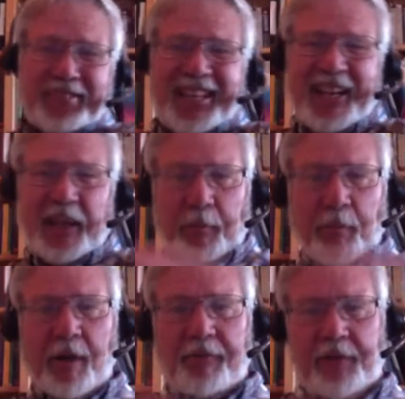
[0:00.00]
Yeah. The
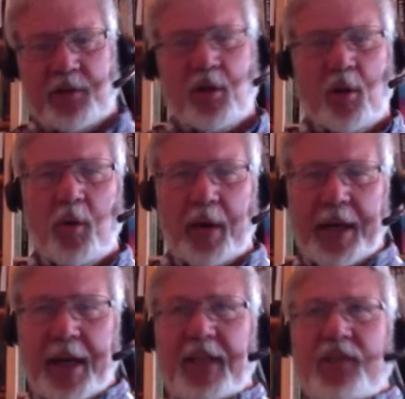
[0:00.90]
profits
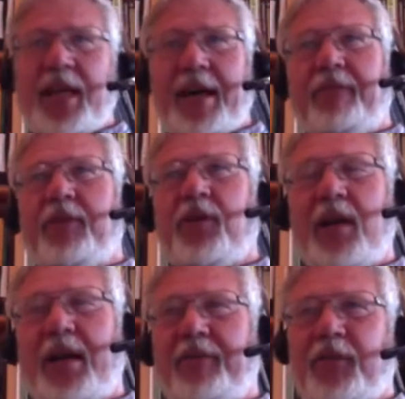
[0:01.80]
going. See, after
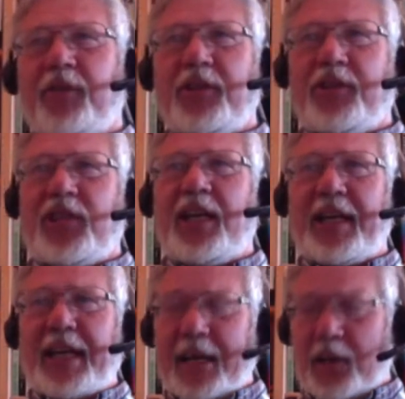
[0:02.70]
after the
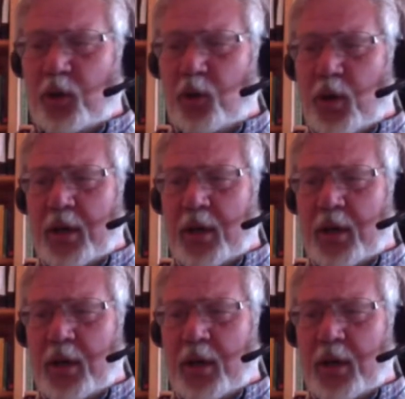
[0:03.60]
CIA coup,